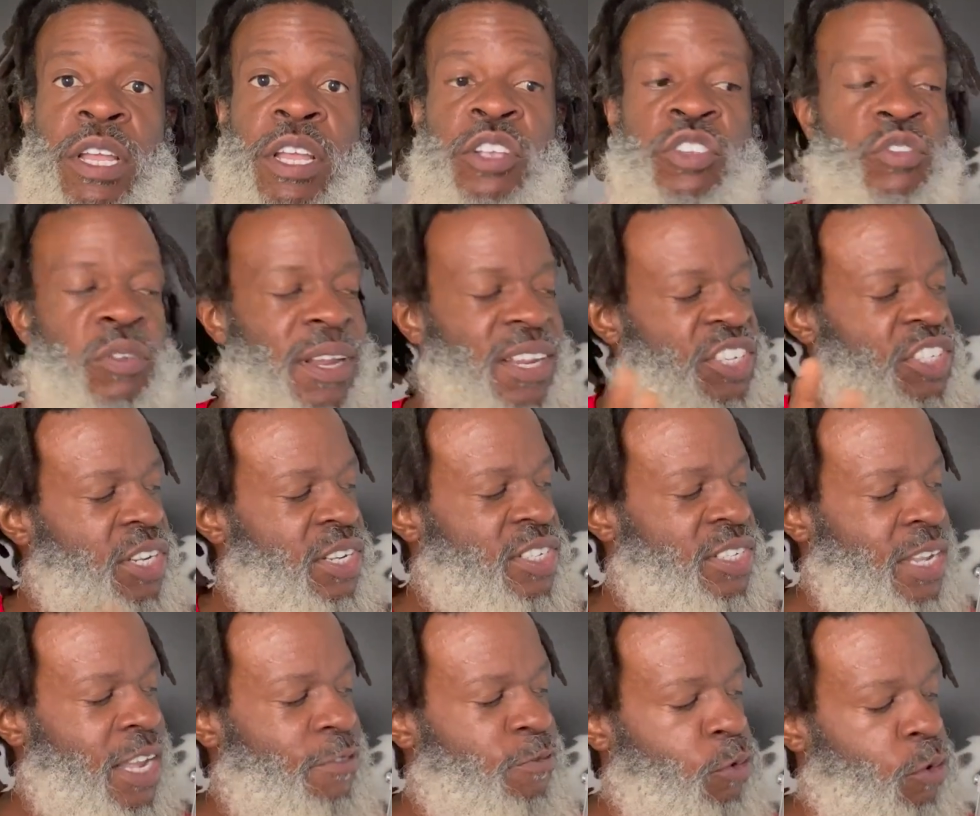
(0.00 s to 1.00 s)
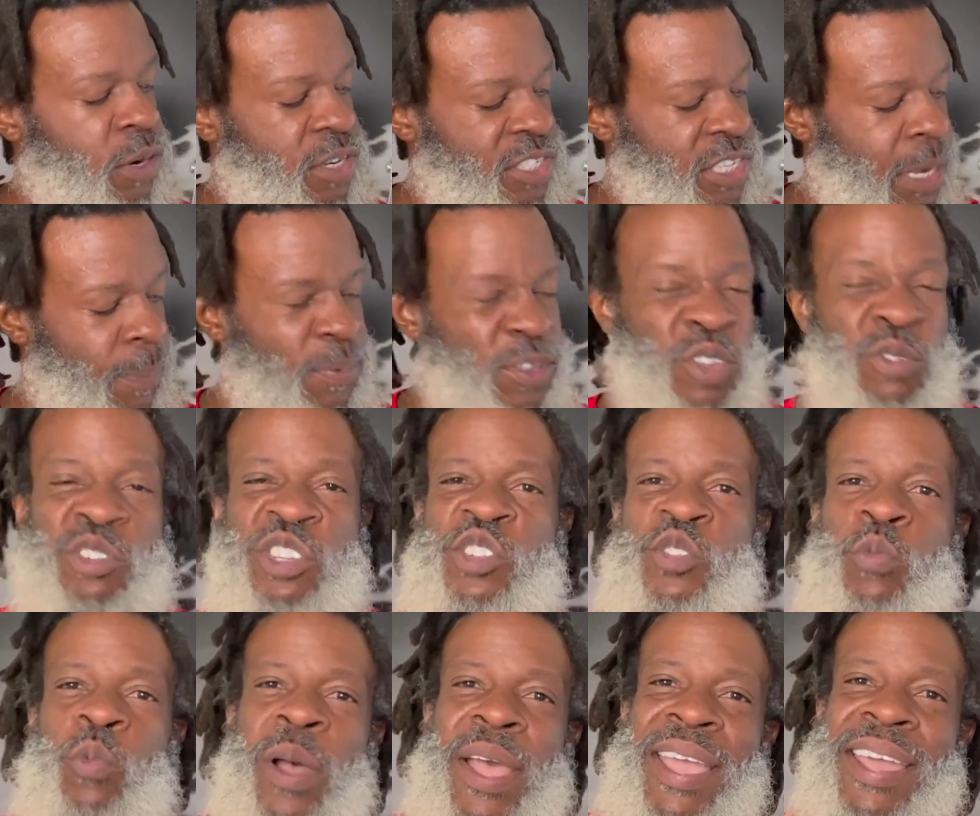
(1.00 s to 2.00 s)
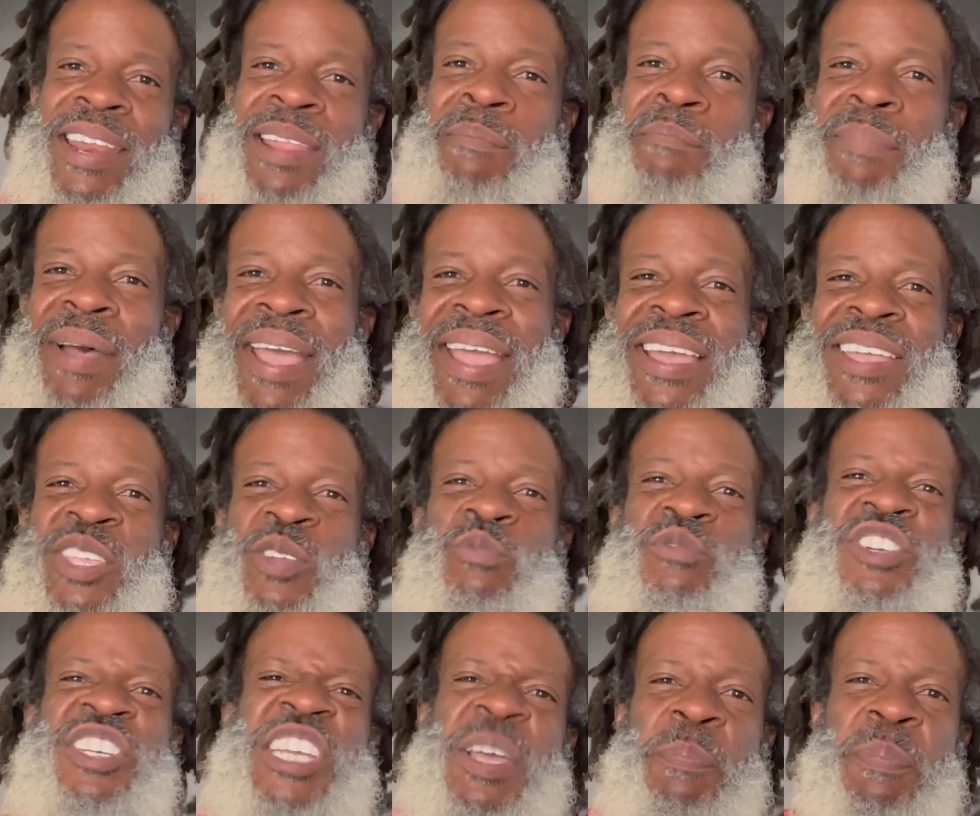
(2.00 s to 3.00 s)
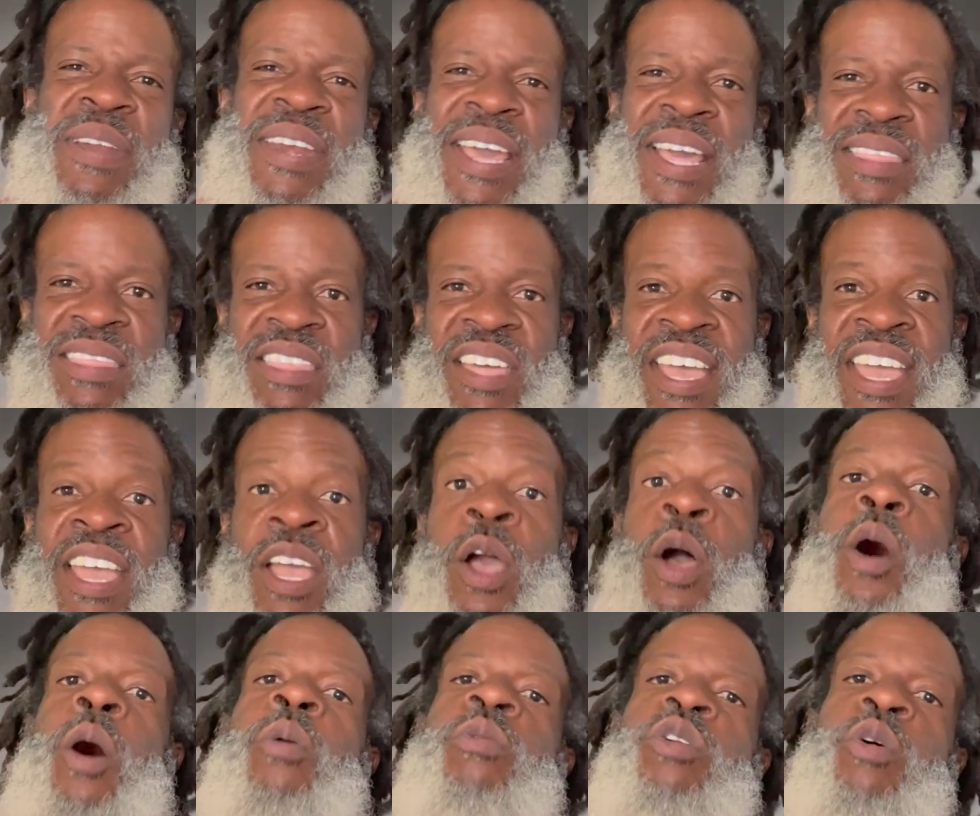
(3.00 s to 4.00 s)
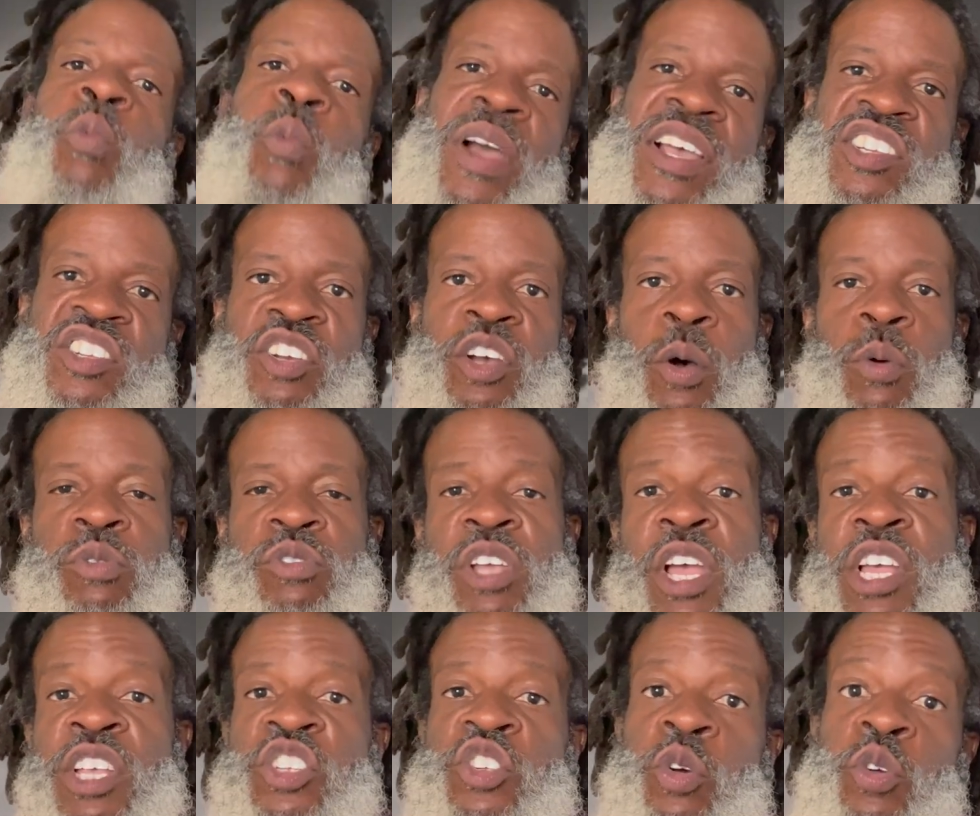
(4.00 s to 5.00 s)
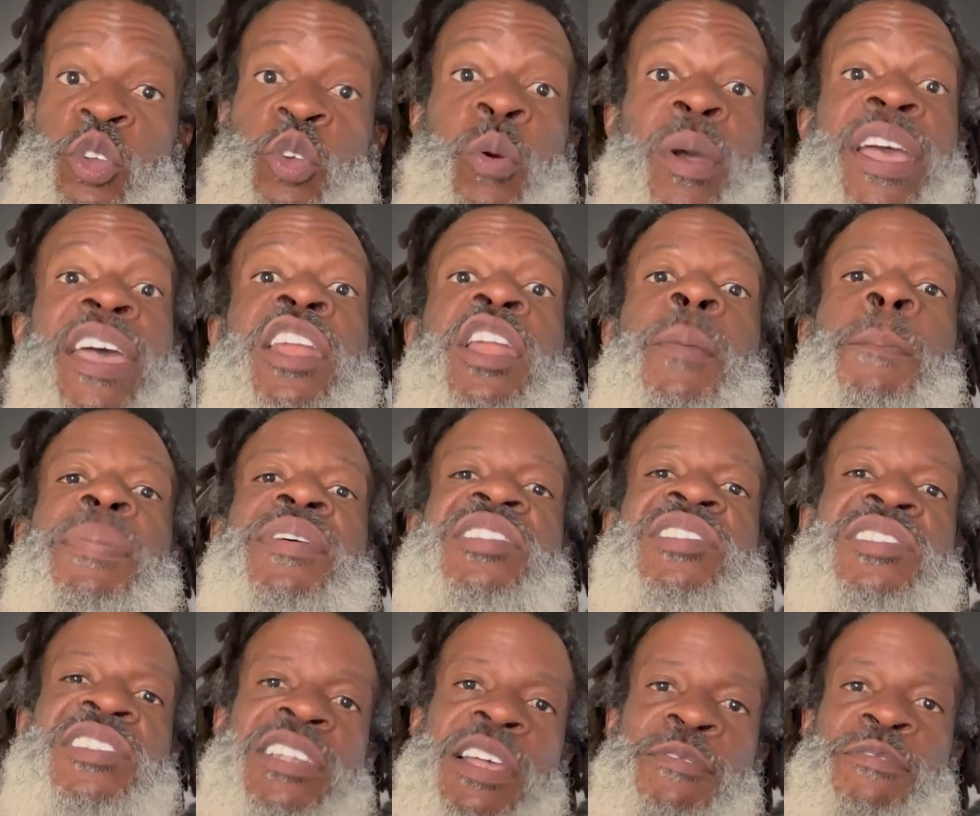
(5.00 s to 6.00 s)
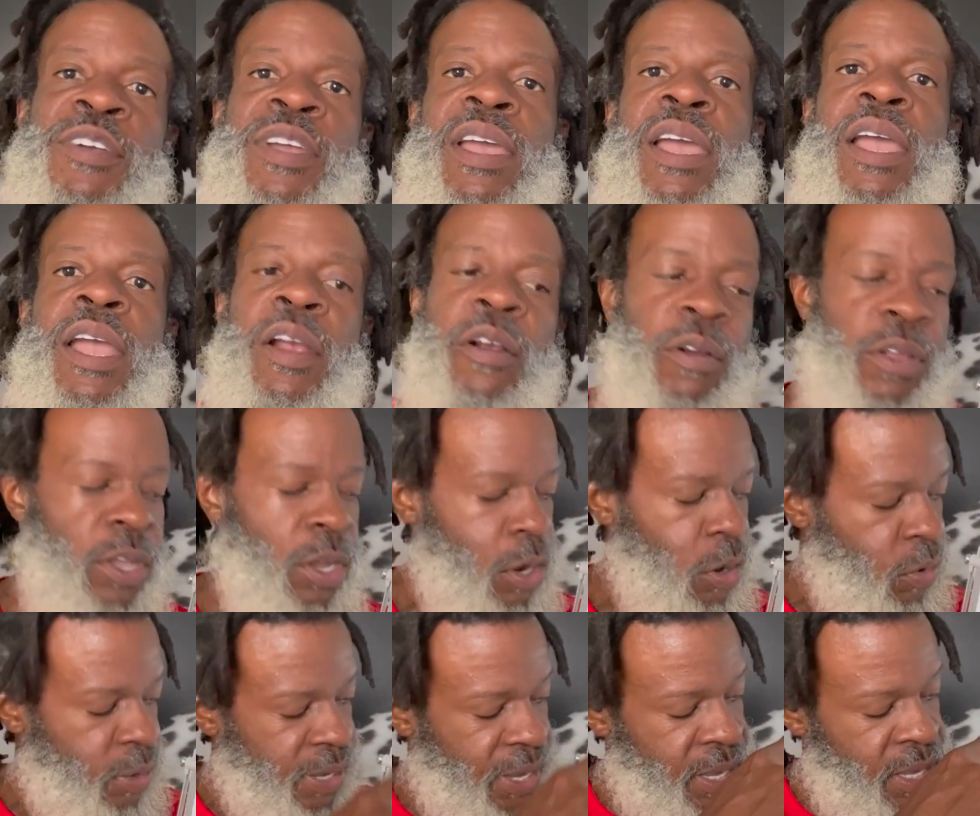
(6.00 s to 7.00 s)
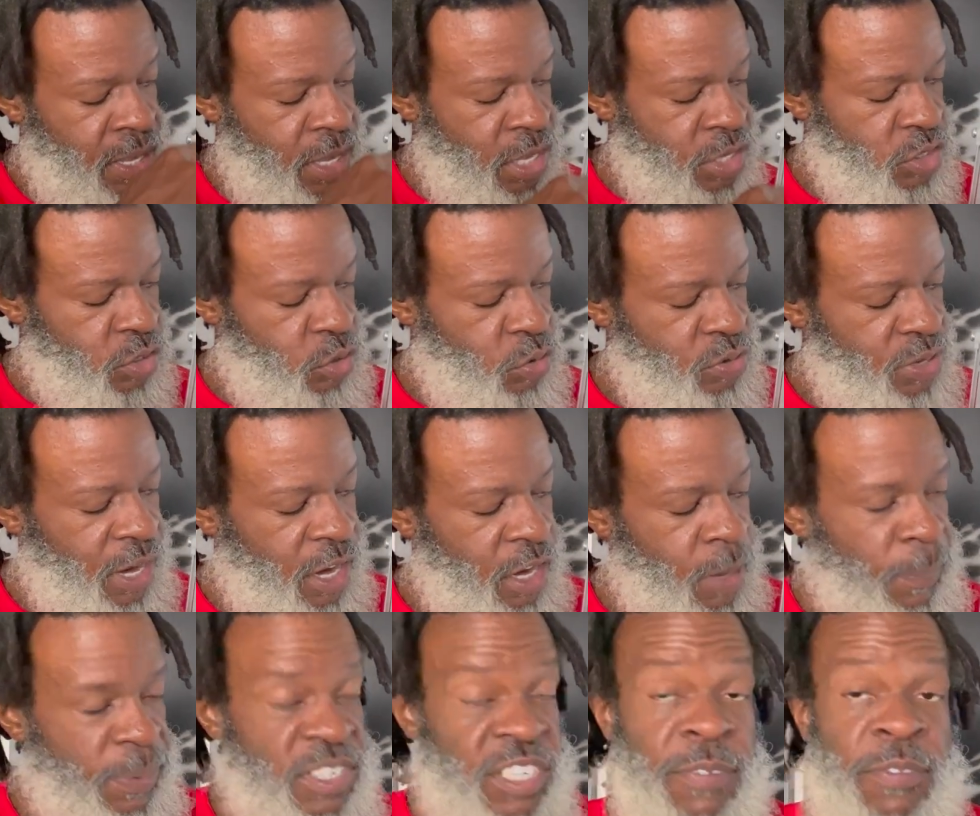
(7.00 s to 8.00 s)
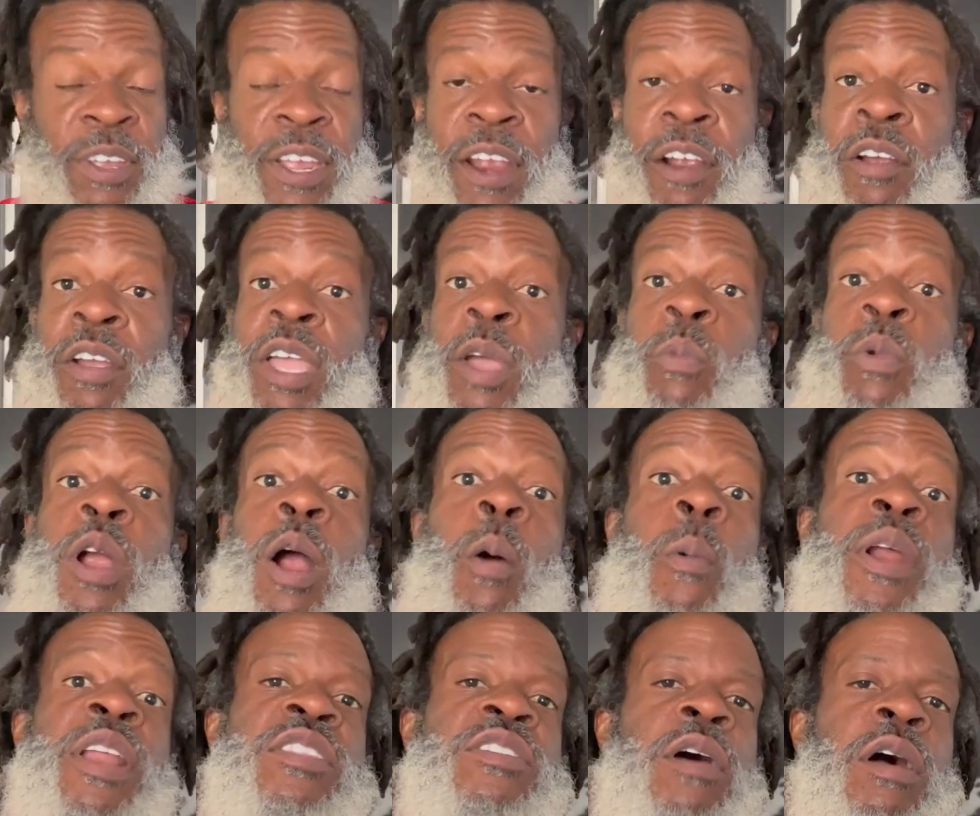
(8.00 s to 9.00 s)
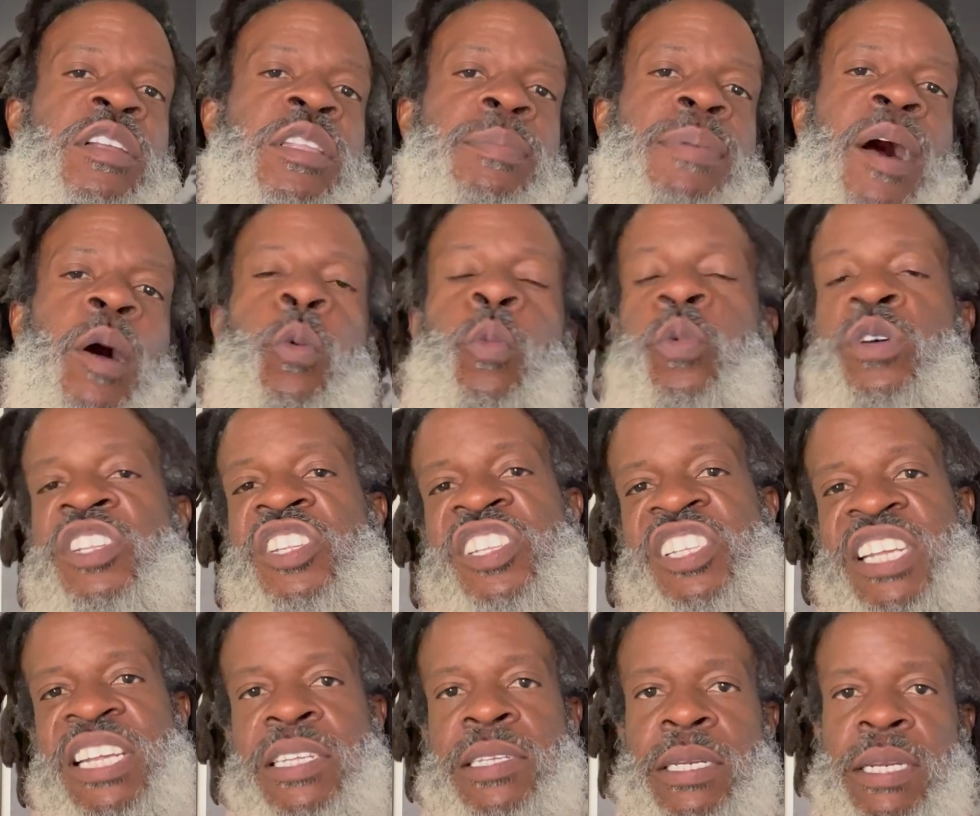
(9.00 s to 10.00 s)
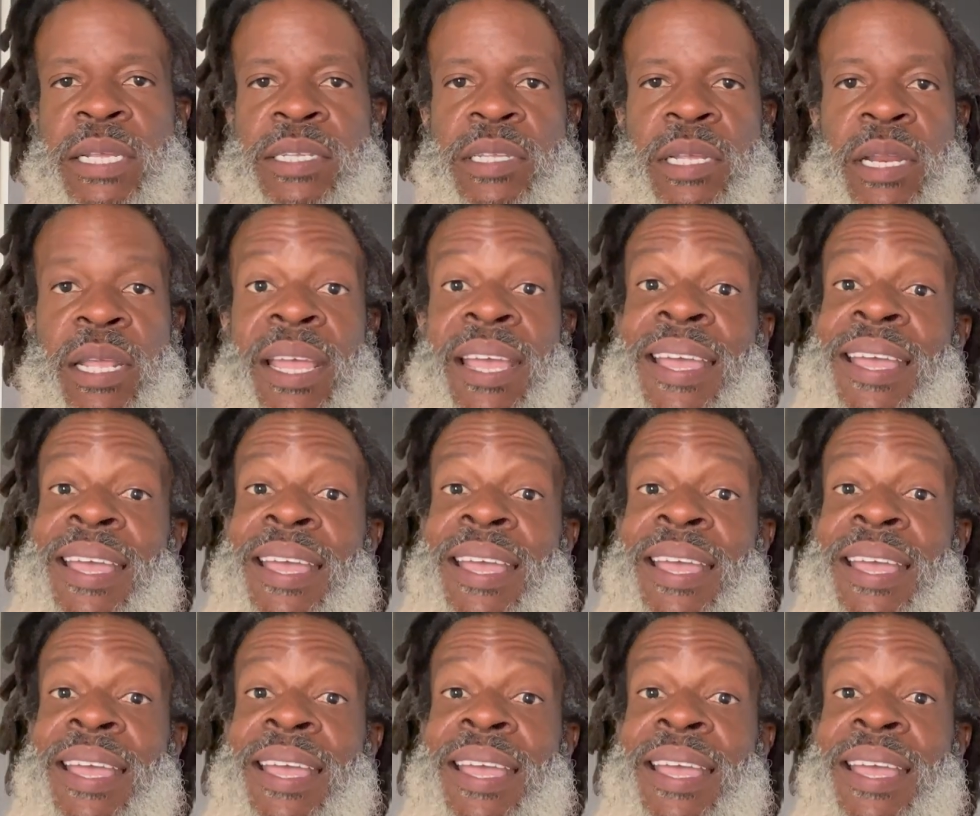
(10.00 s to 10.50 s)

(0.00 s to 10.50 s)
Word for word: So let's just say, for example, you swinging and banging, you dipping that thing on the West Coast. So you in the Pacific area, okay? So you down the Pacific area, and we already talked about what season is it.